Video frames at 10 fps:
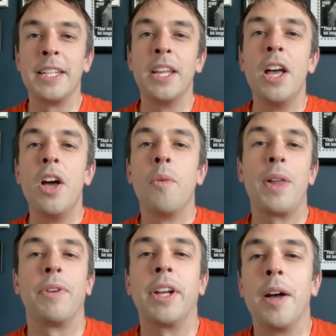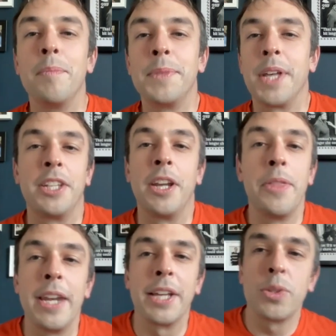And whether it comes, I don't know,
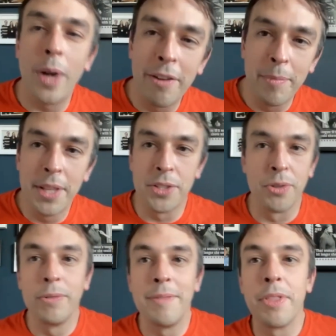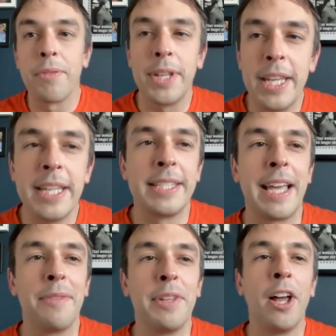the next 12 months or even 3 years
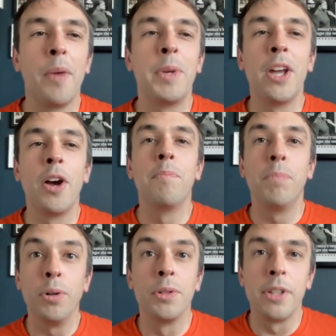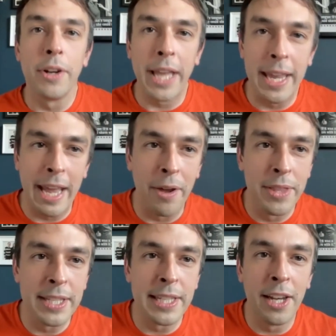down the line, we know Paul's not getting out of
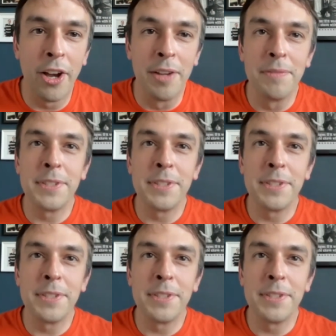this alive.